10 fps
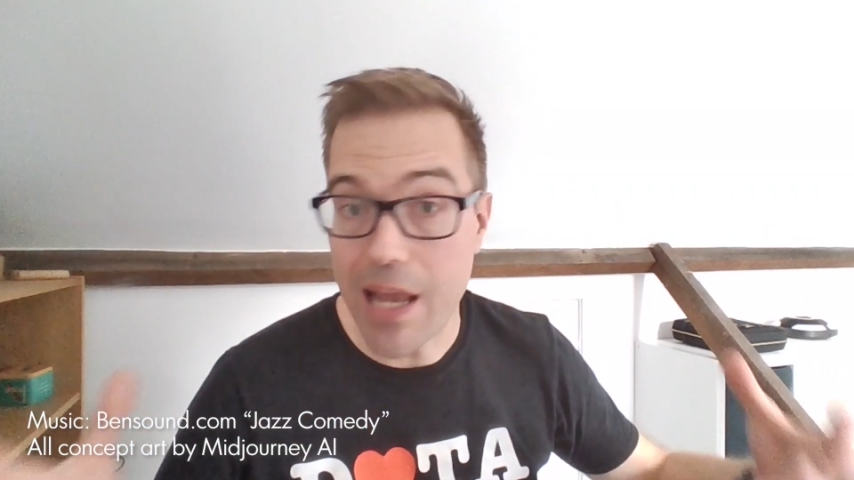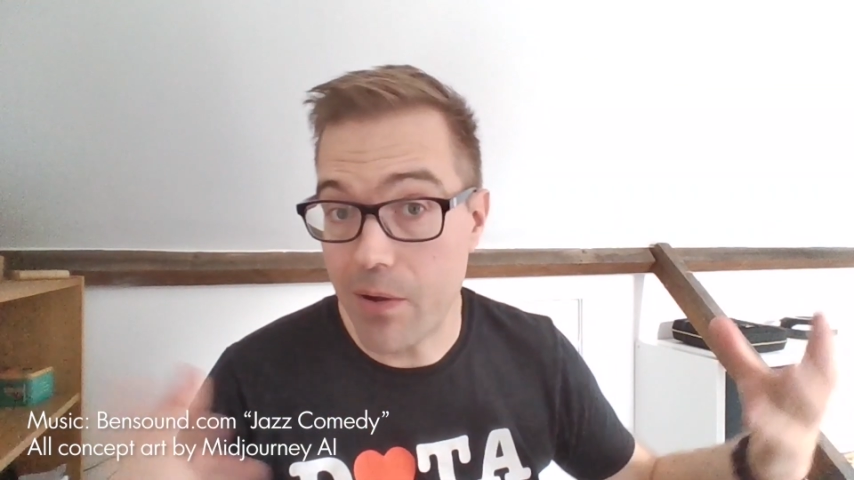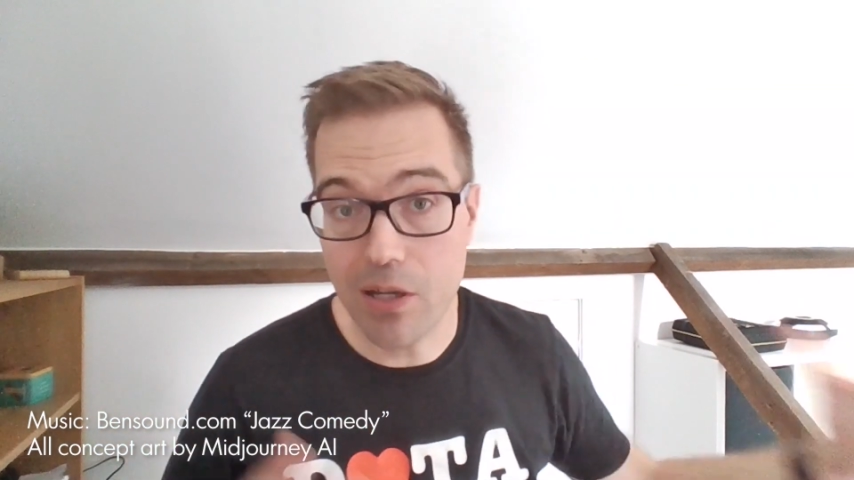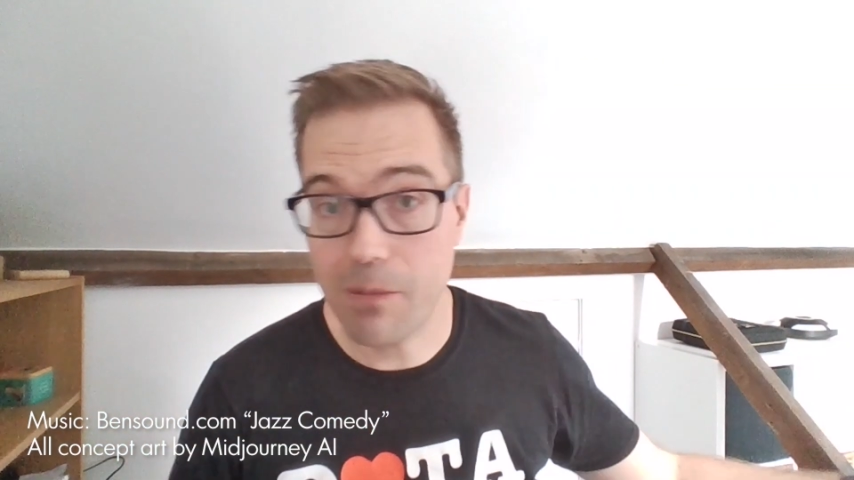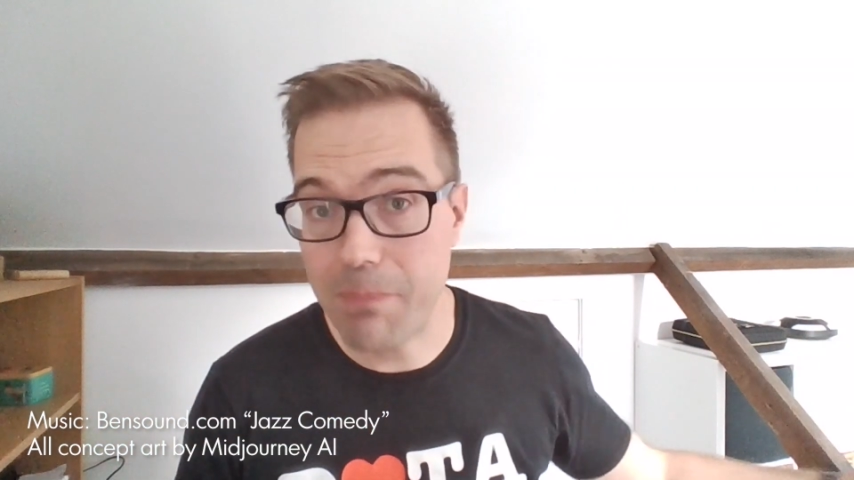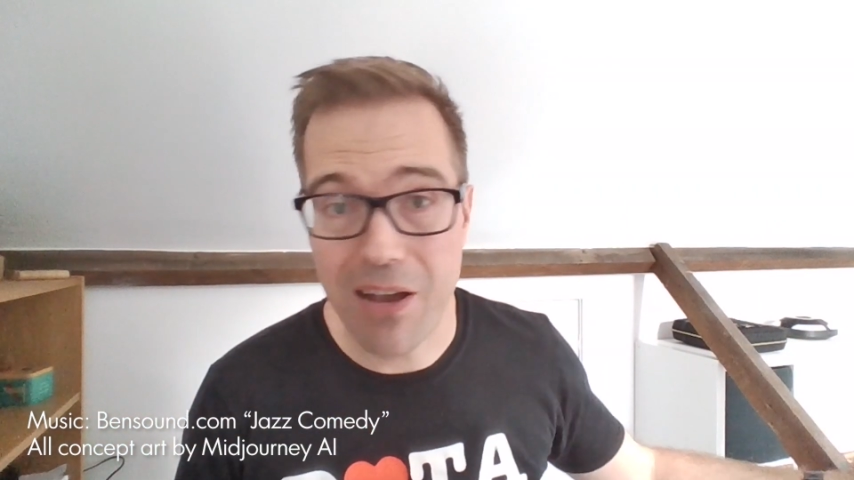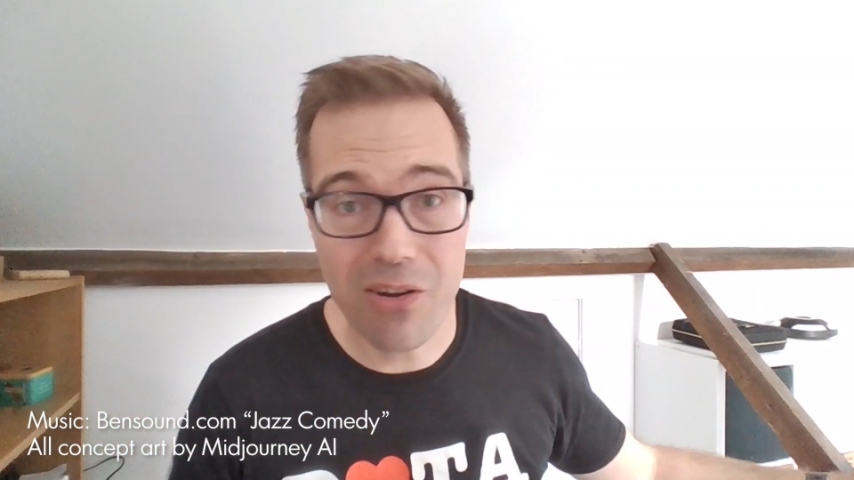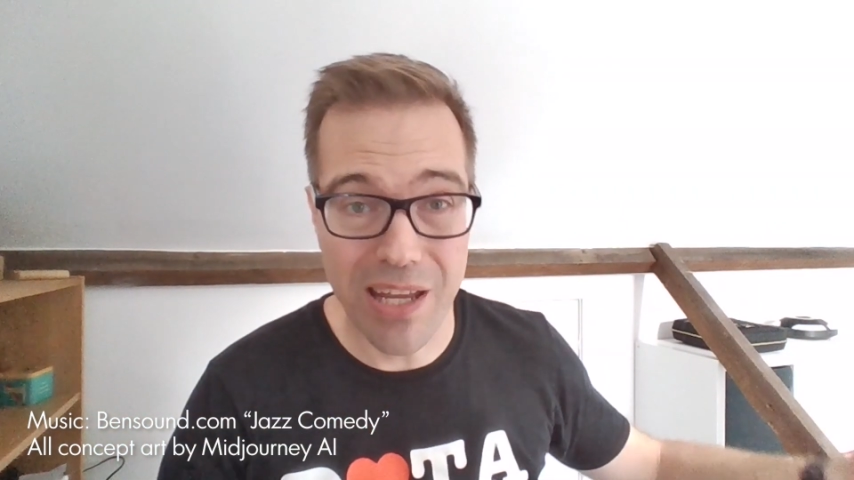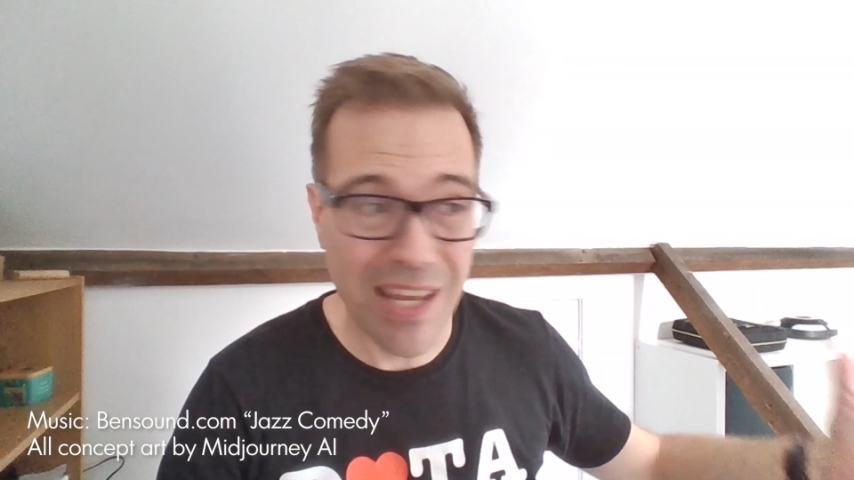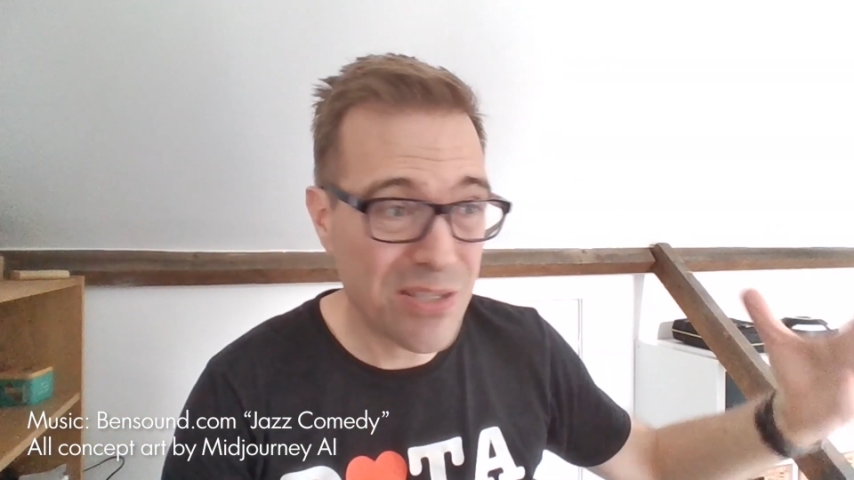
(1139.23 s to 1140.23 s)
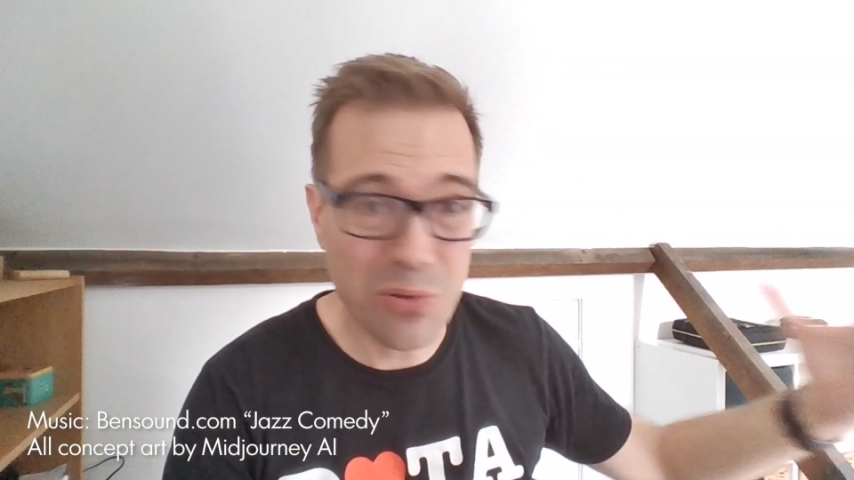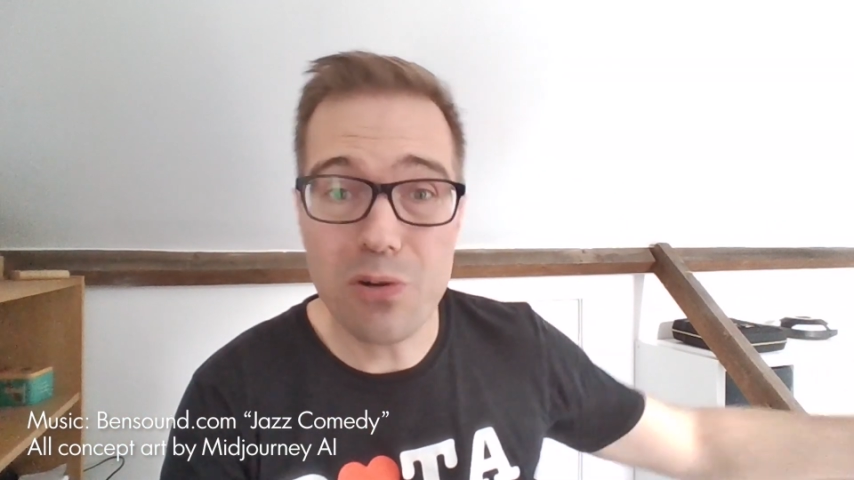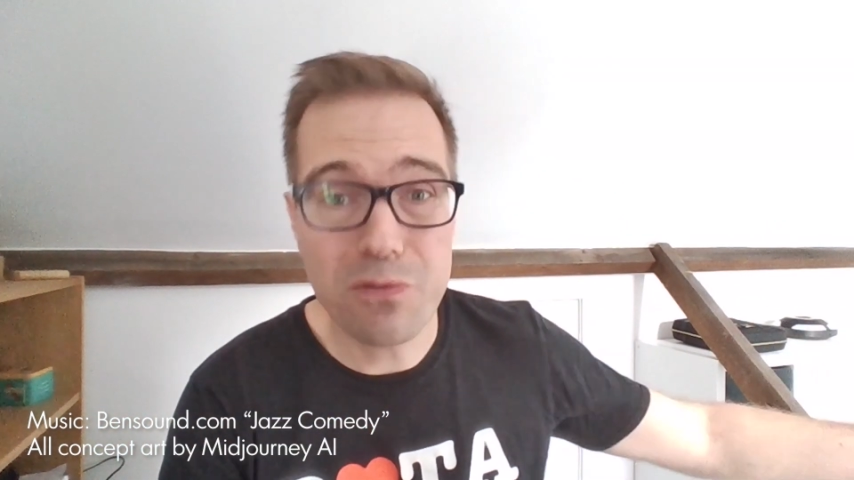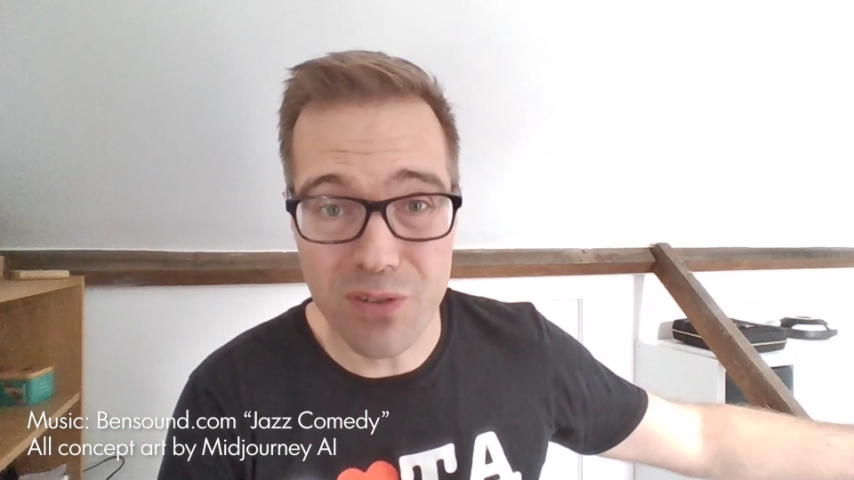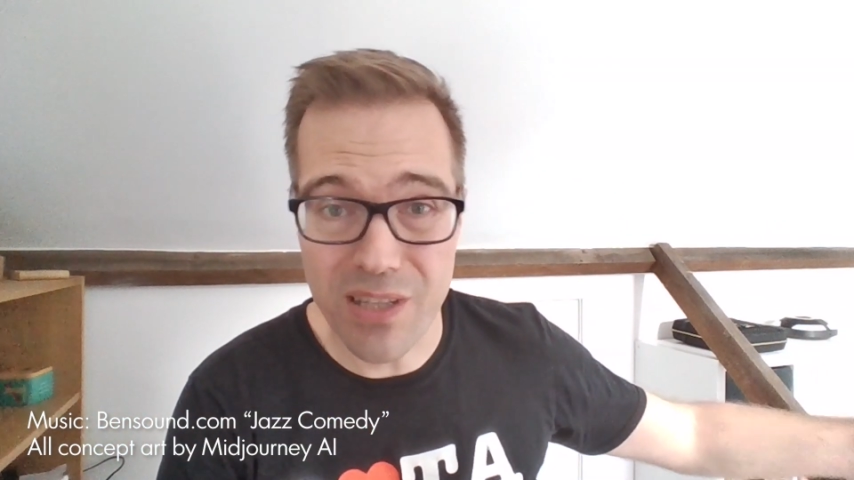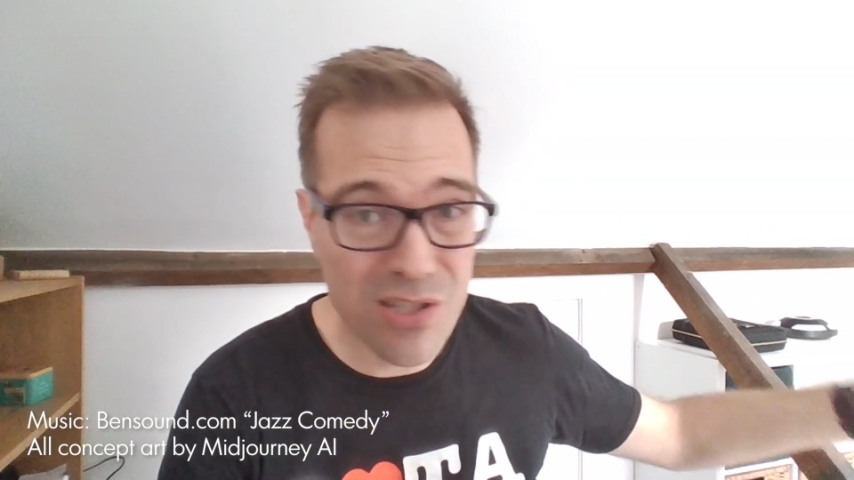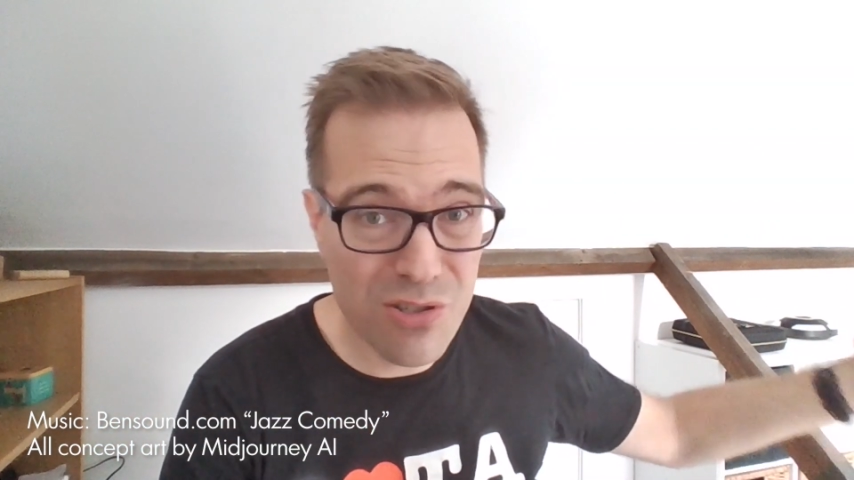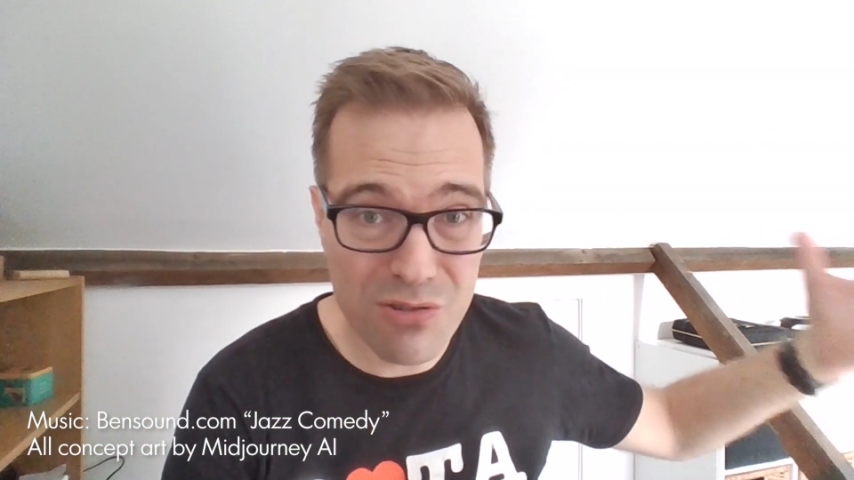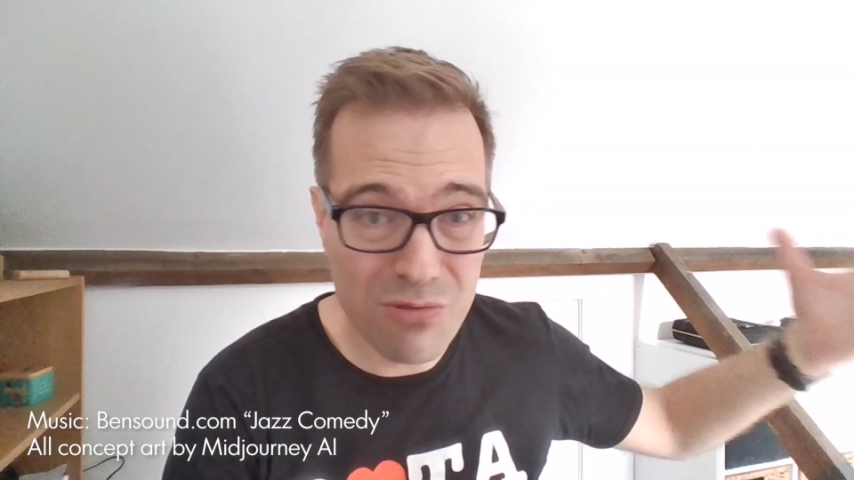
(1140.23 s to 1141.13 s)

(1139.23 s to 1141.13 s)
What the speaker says: And now I look back on it, it's awful, it's